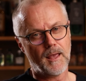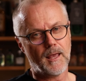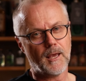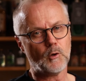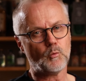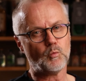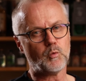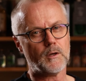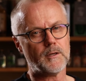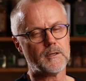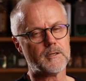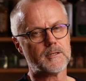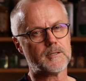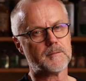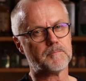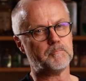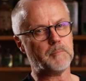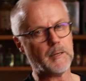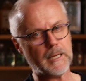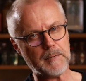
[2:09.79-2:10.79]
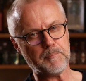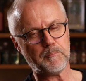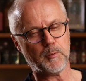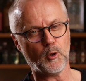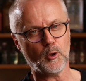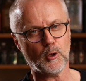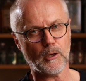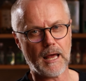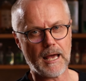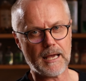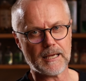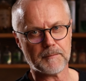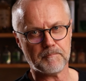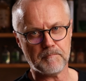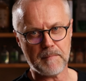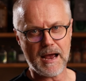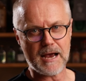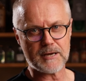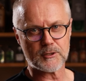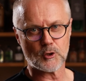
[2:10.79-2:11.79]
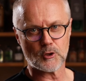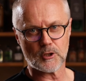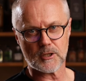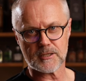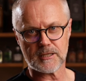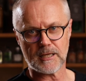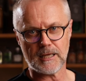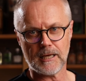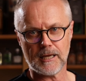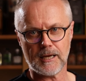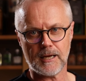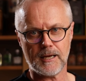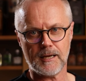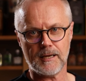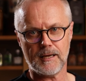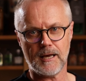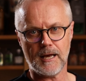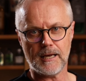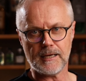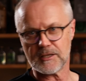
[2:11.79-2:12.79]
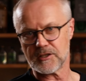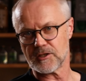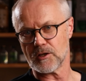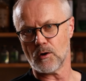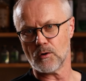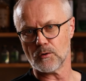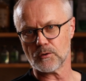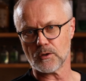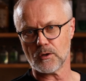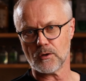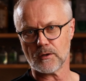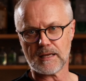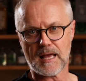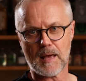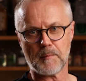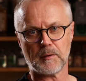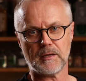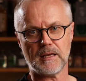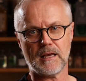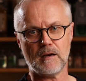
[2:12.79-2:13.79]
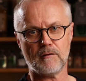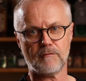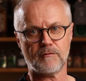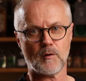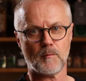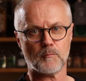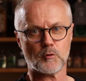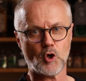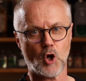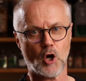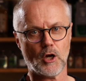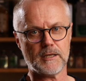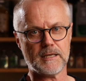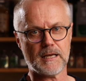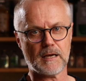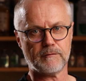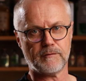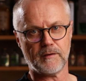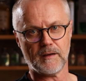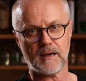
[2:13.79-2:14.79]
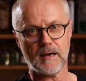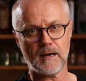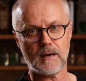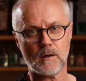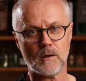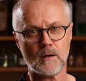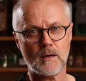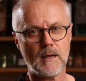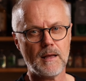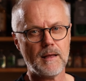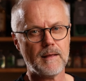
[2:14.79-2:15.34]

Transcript: It was people like Master Distiller Alexandre Gabriel from Cognac-Ferrand